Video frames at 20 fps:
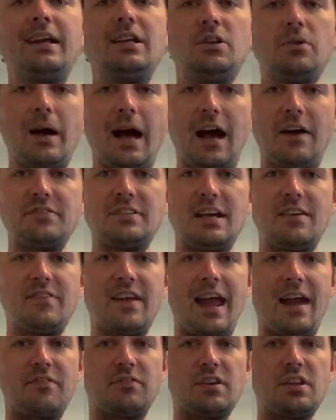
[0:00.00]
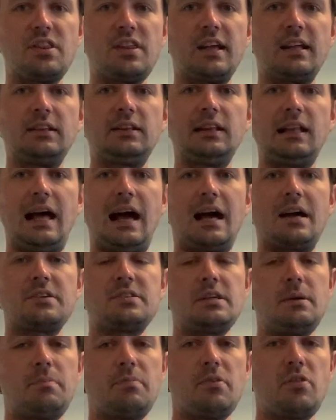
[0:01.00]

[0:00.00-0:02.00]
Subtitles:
You have to have everything locked up